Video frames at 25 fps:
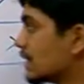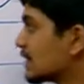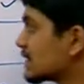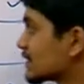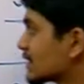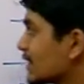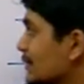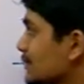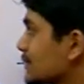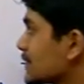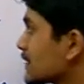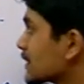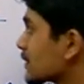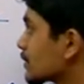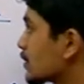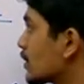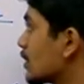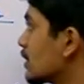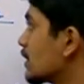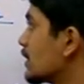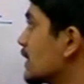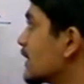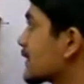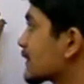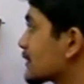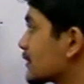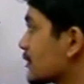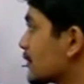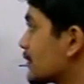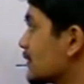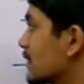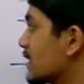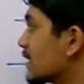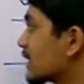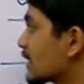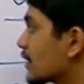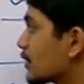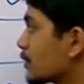something called
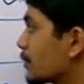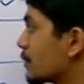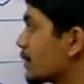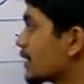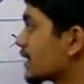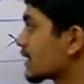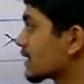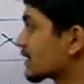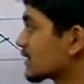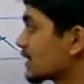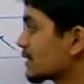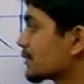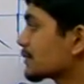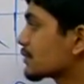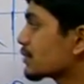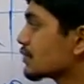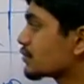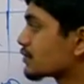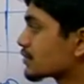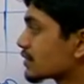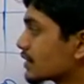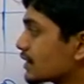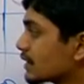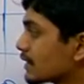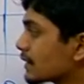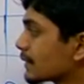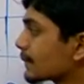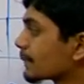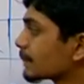electrophilic aromatic substitution,